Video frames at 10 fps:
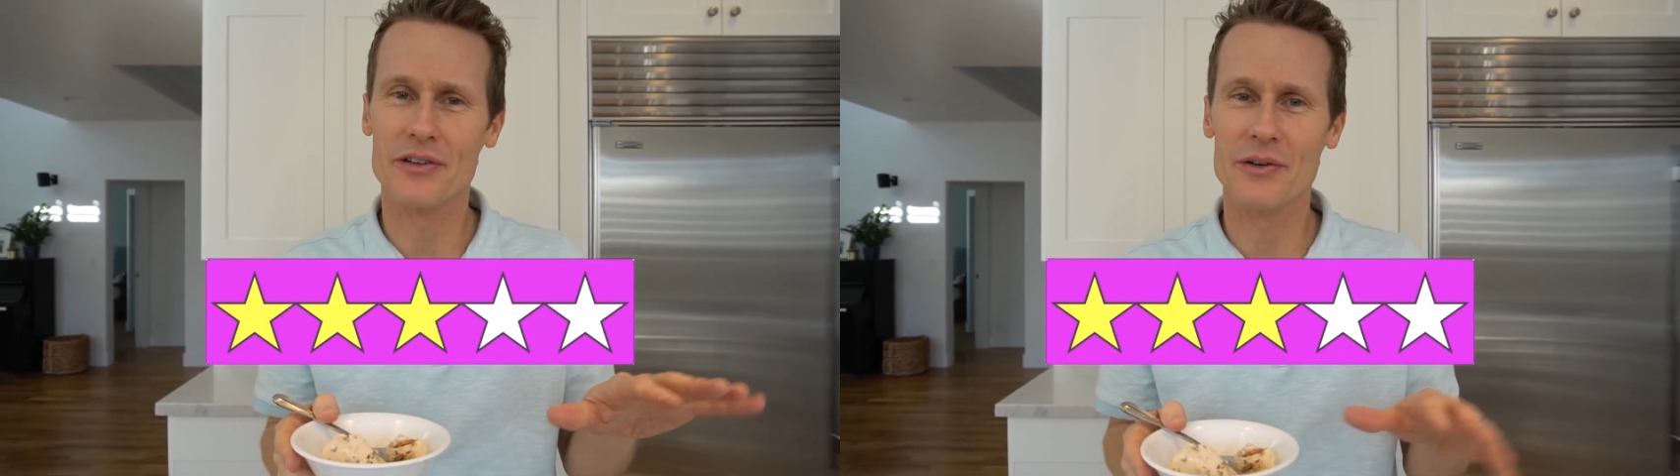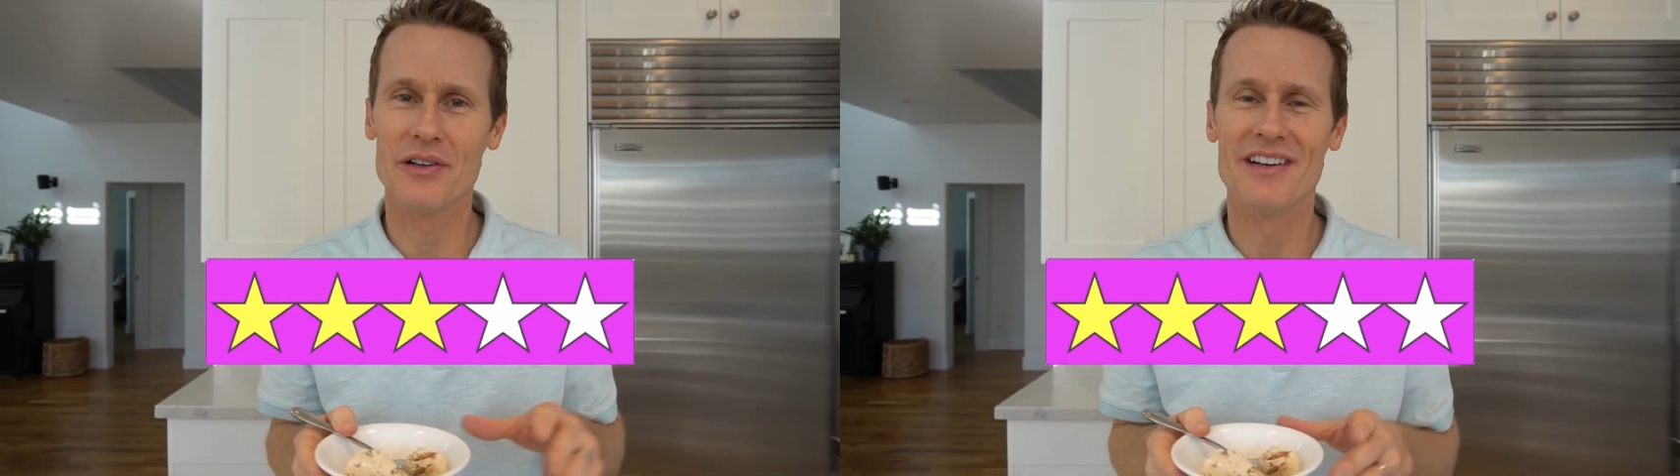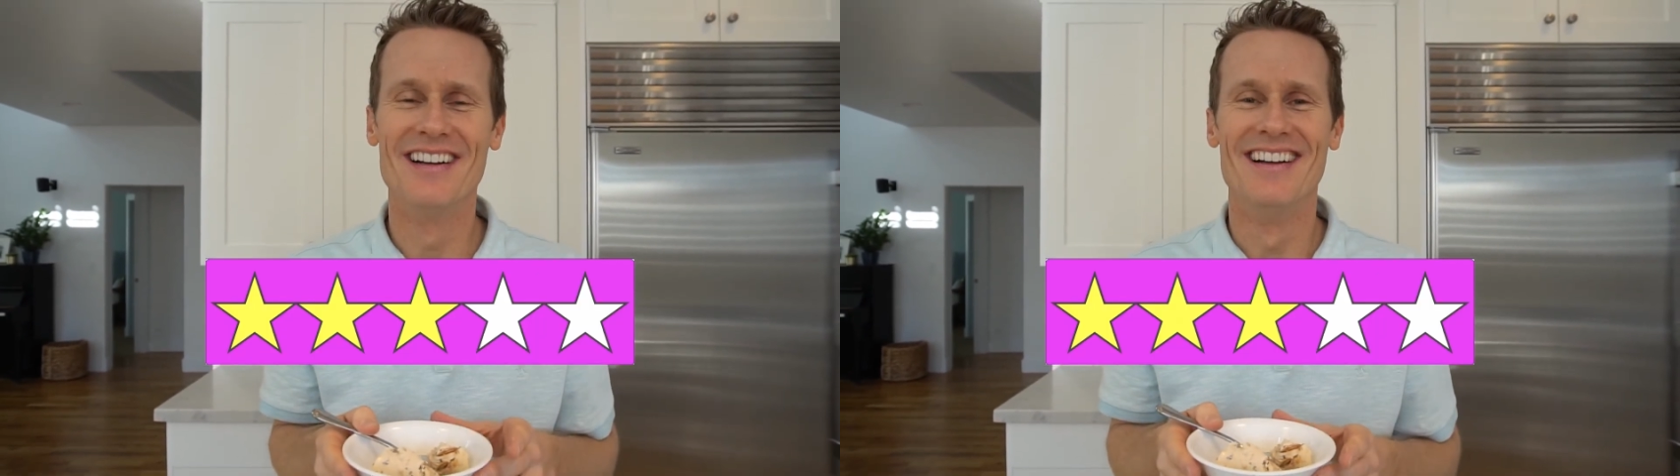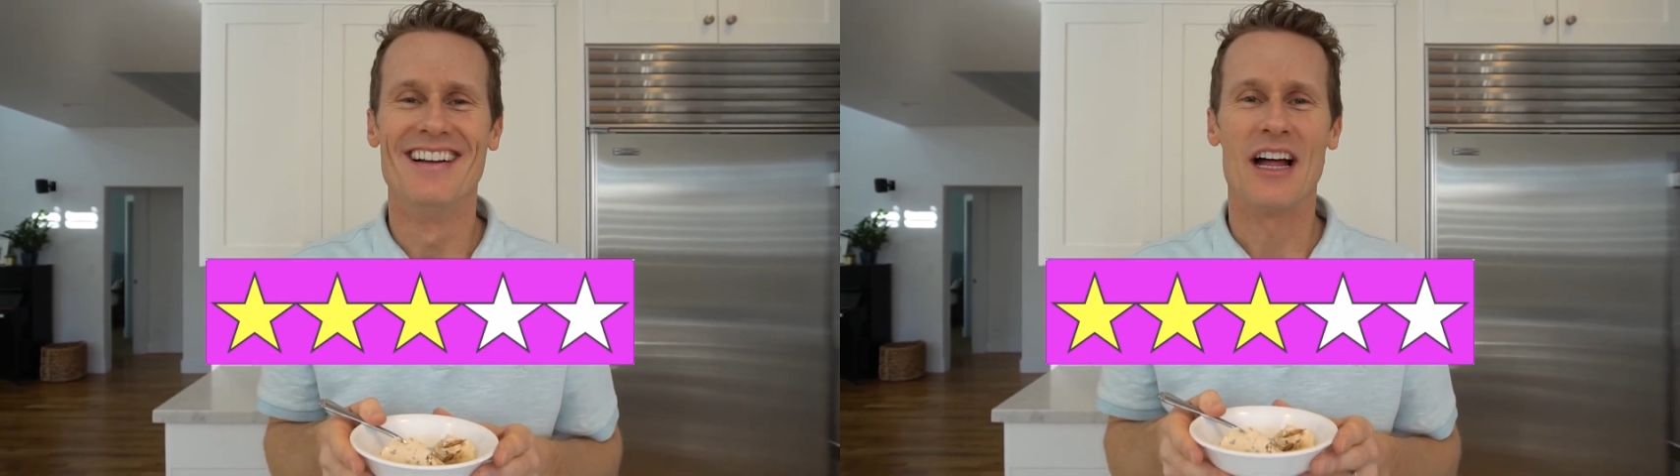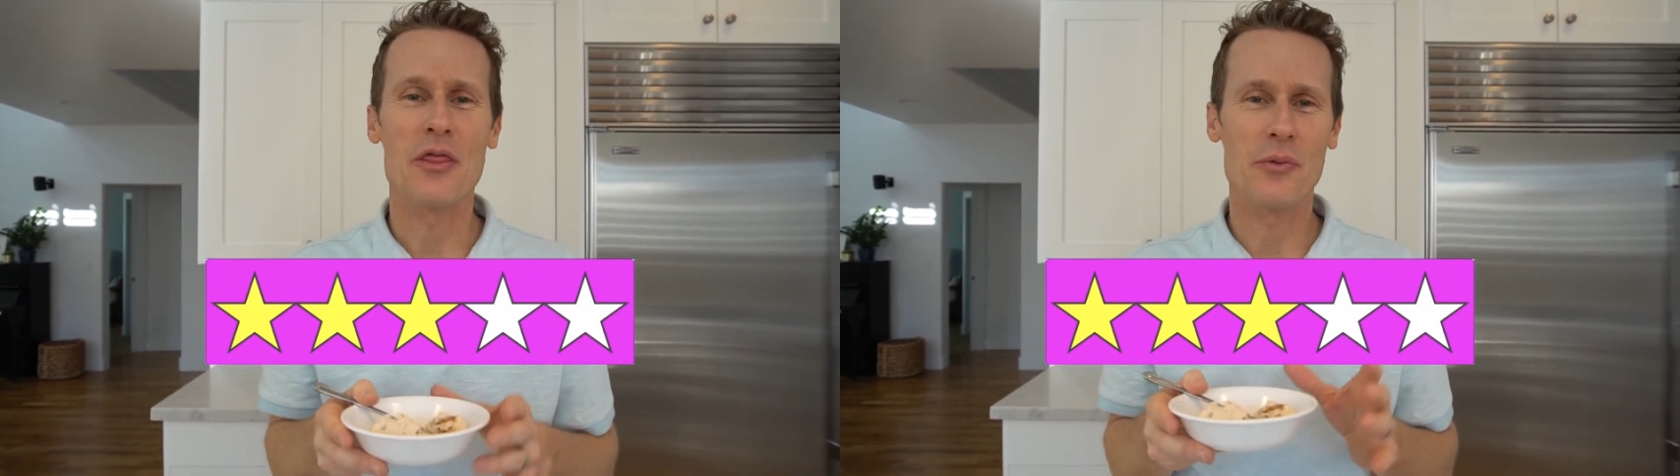score,
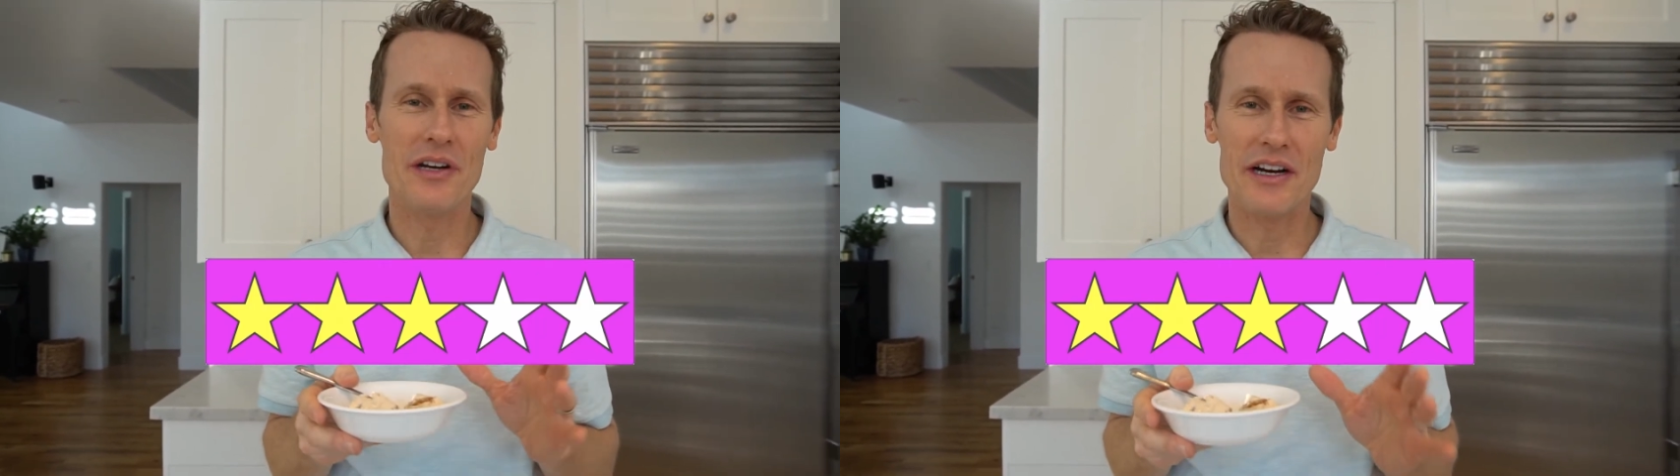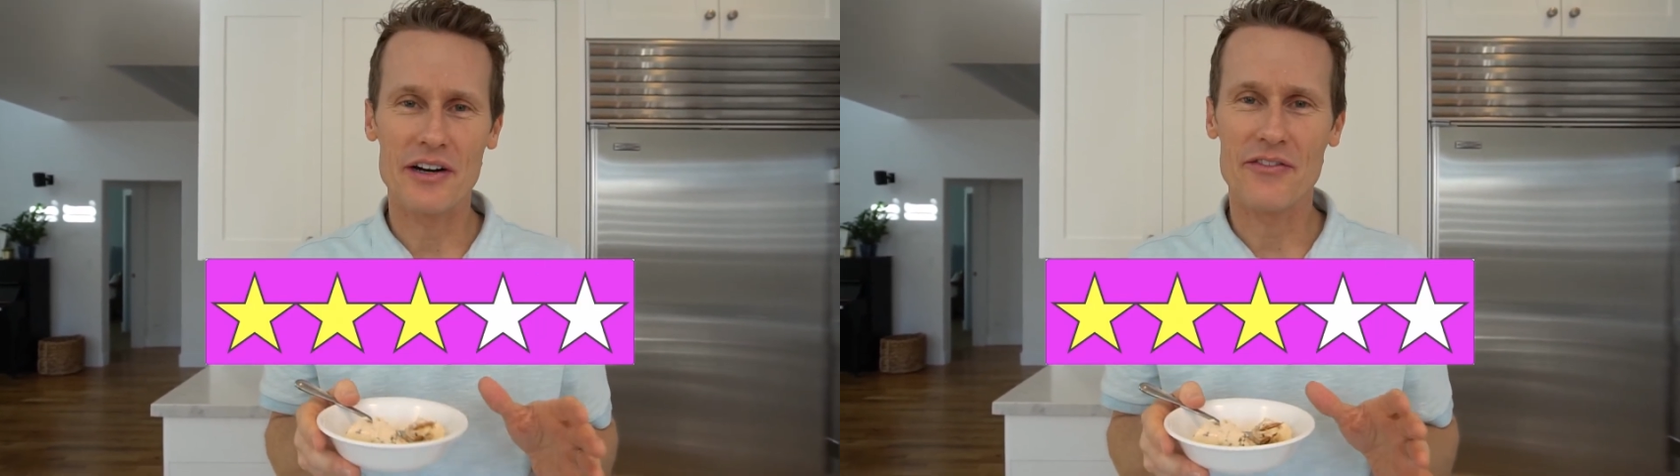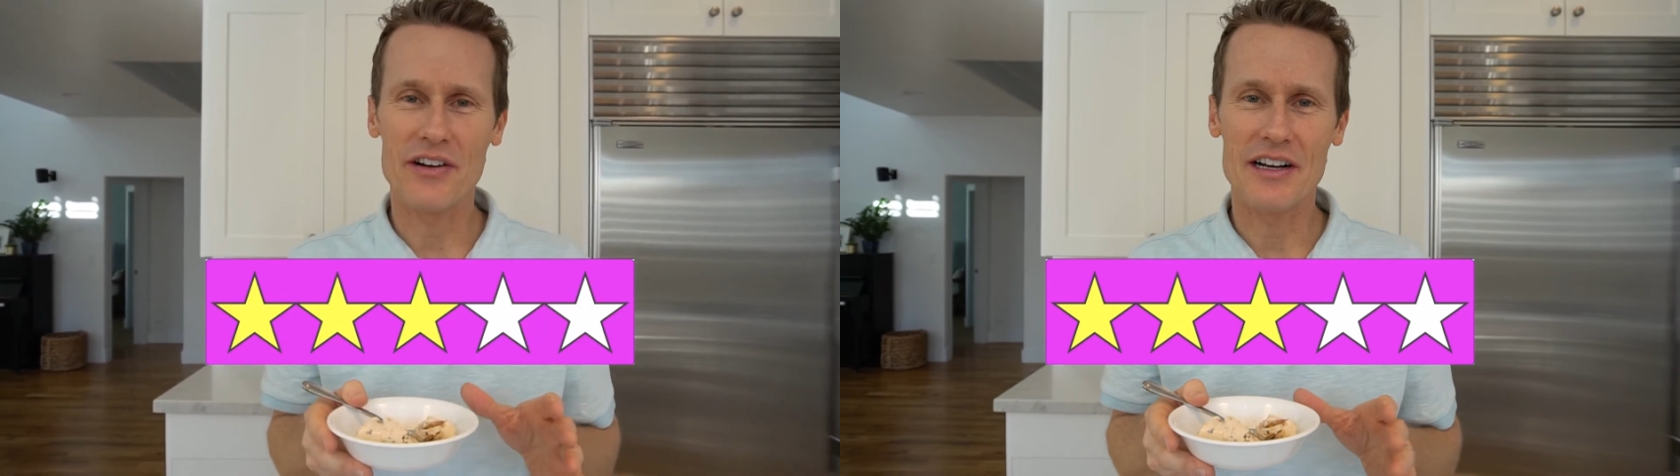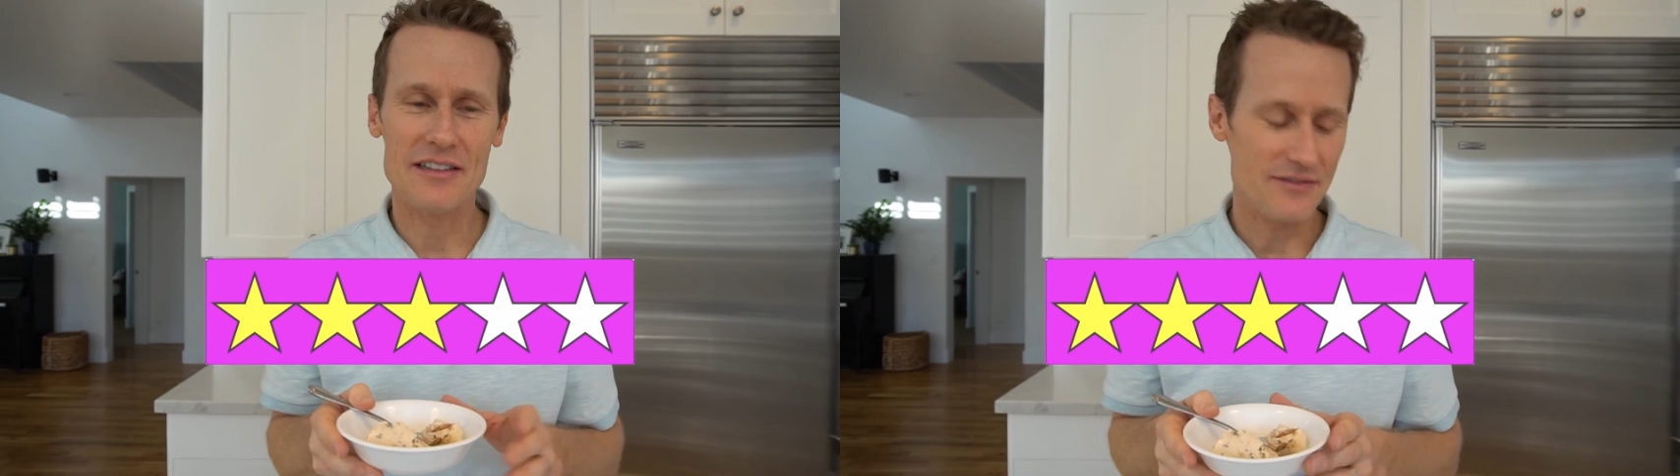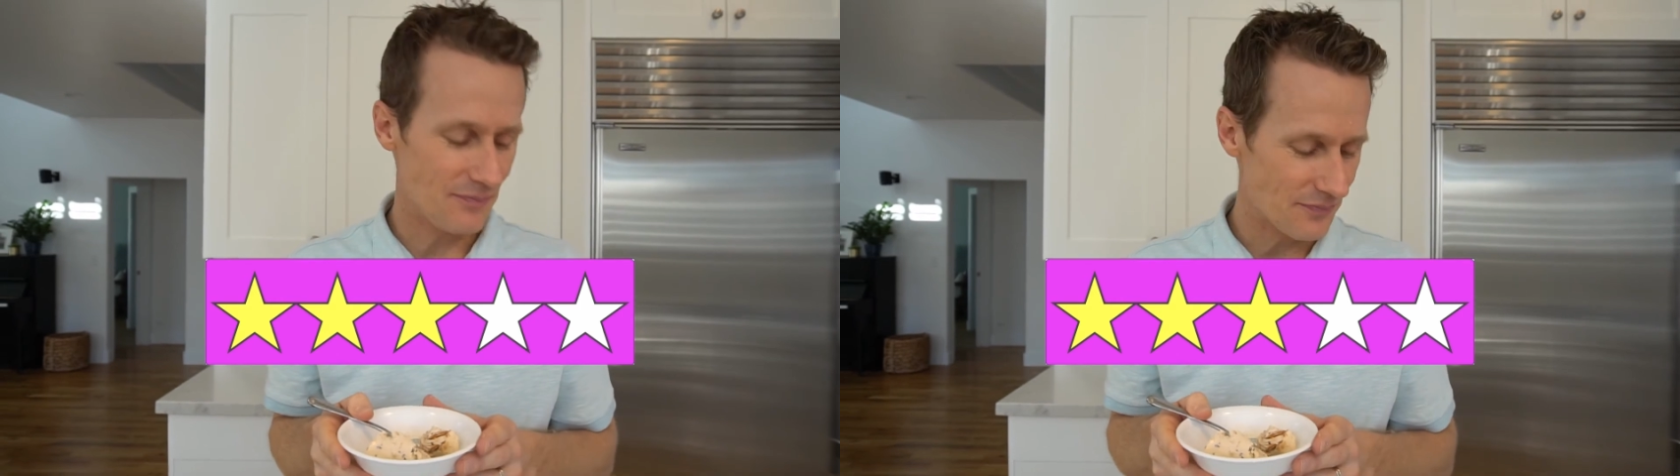a three out of
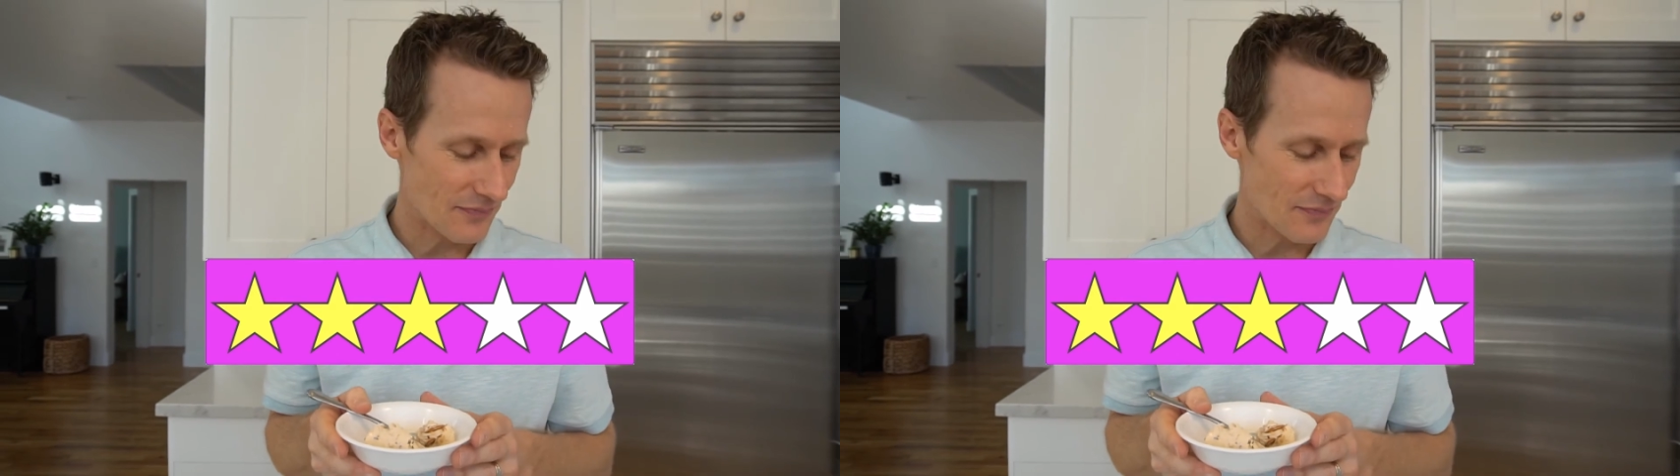five.